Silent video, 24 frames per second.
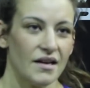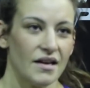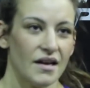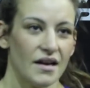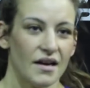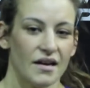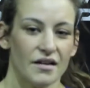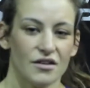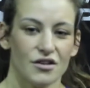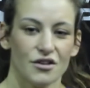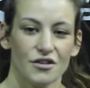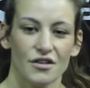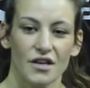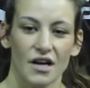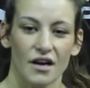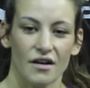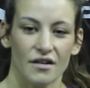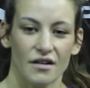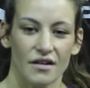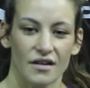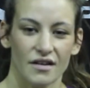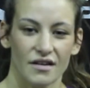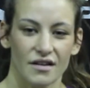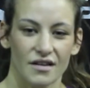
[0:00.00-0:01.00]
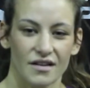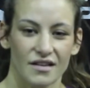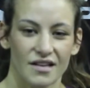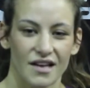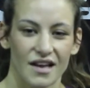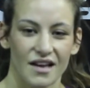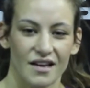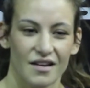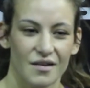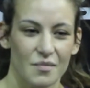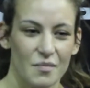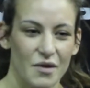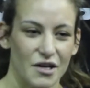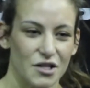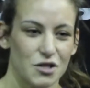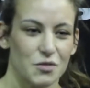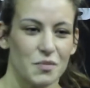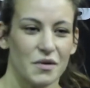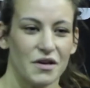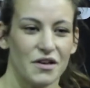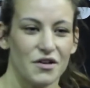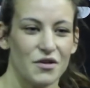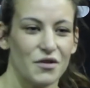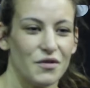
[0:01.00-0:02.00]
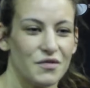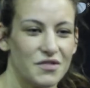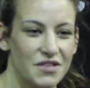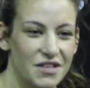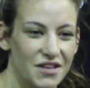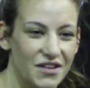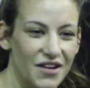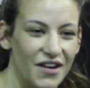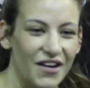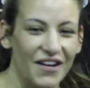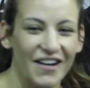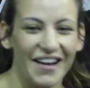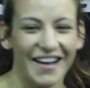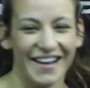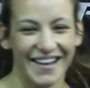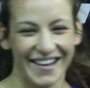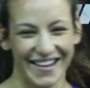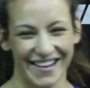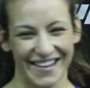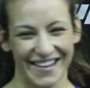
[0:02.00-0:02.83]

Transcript: and uh, it turned out it didn't take much but a UFC call.